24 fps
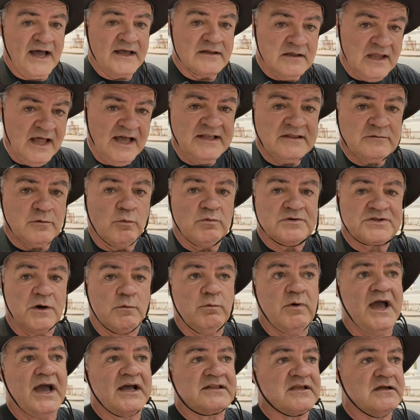like the
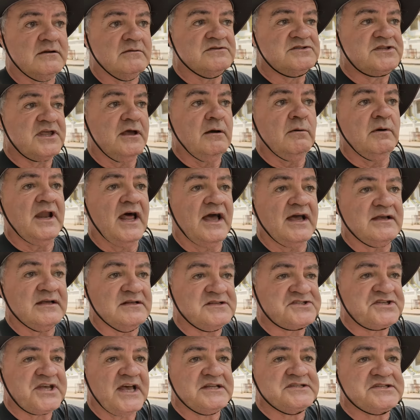work that I'm doing. I
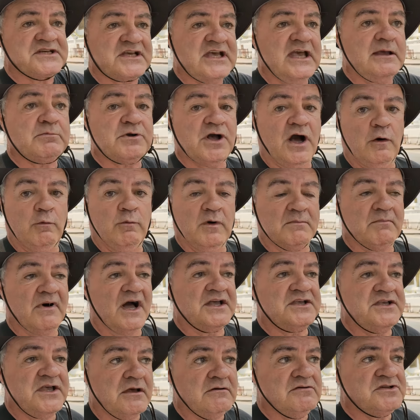intend to keep going with
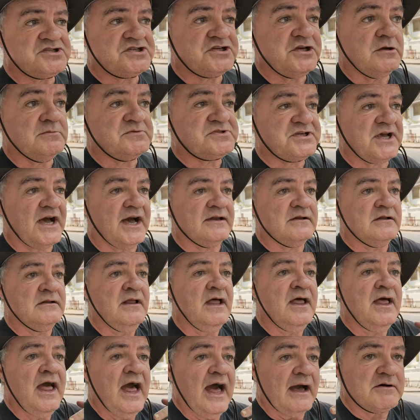my YouTube channel.
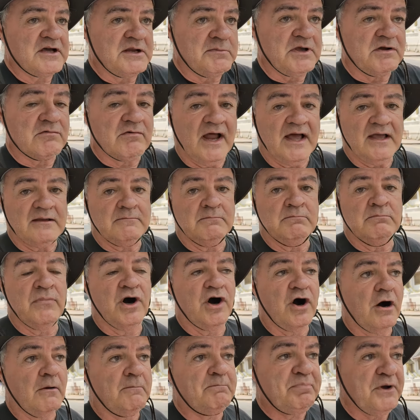I'm going to be writing
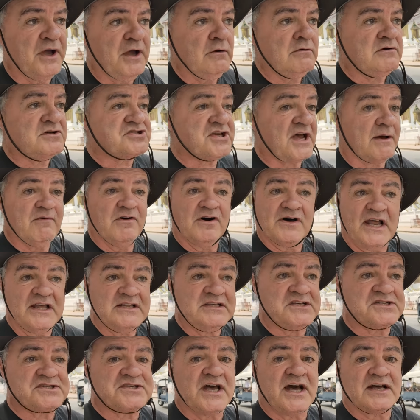more books. I've
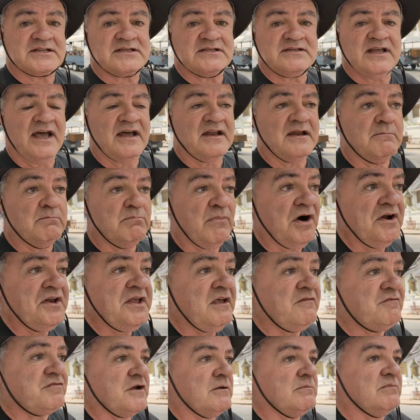already started earning
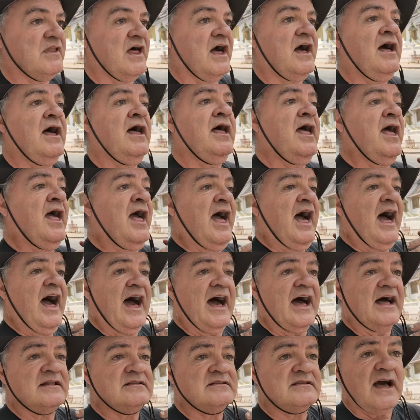money from that.
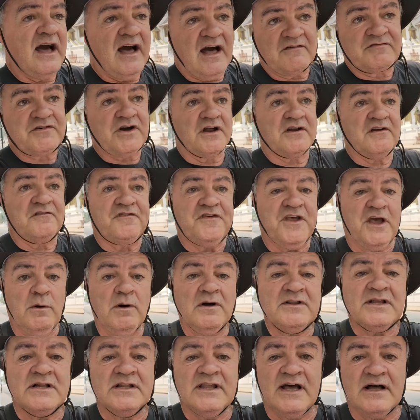And I've got a few
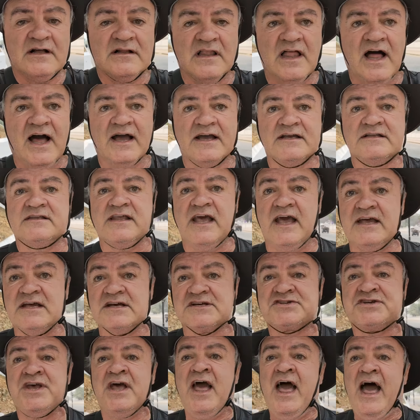other little
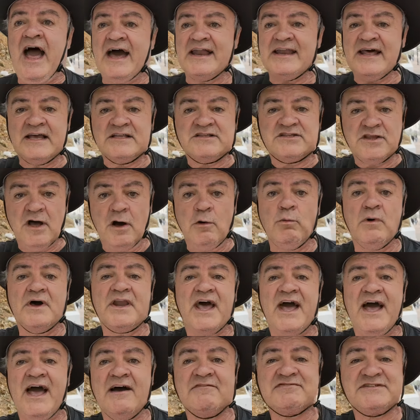ideas. And I don't want
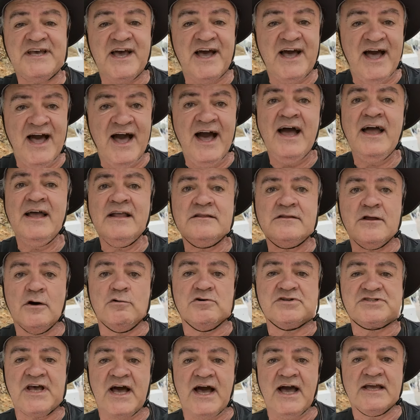to have to hide
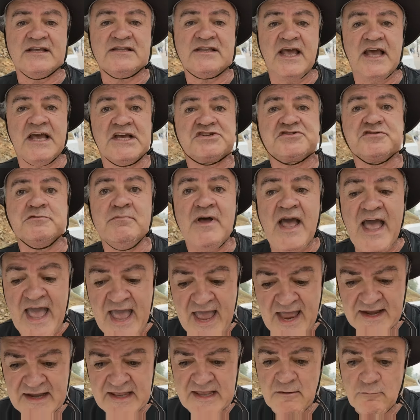those ideas from
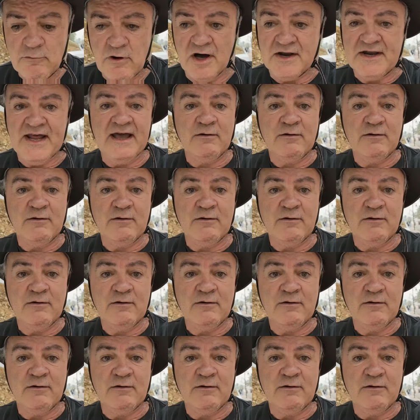anyone.